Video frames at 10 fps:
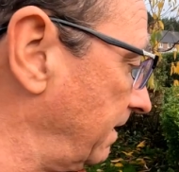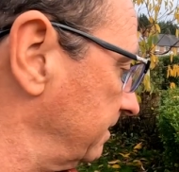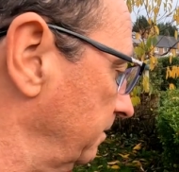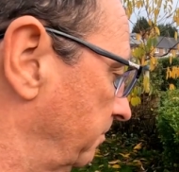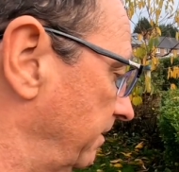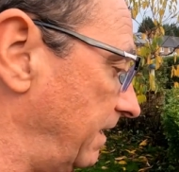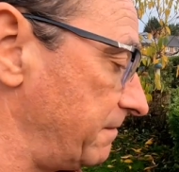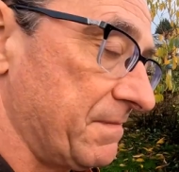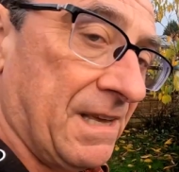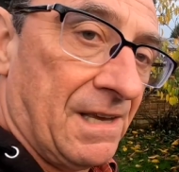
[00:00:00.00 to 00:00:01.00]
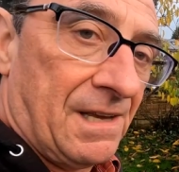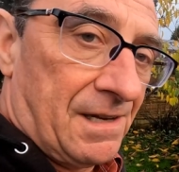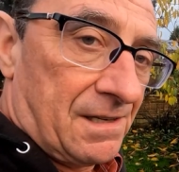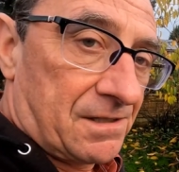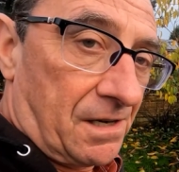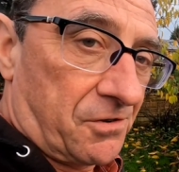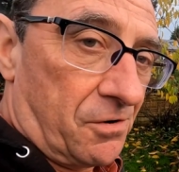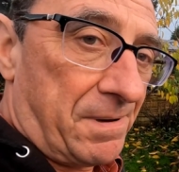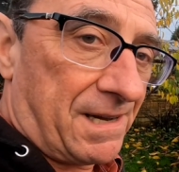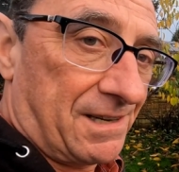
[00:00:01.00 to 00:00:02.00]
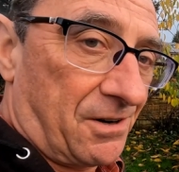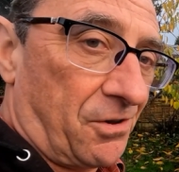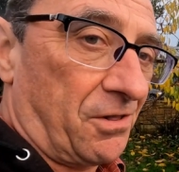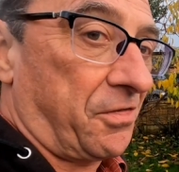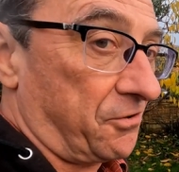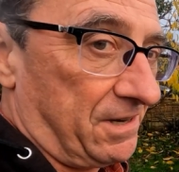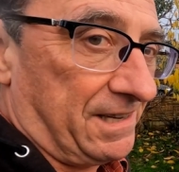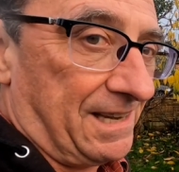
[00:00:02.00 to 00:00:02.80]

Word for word: be planting privet, so come back in another three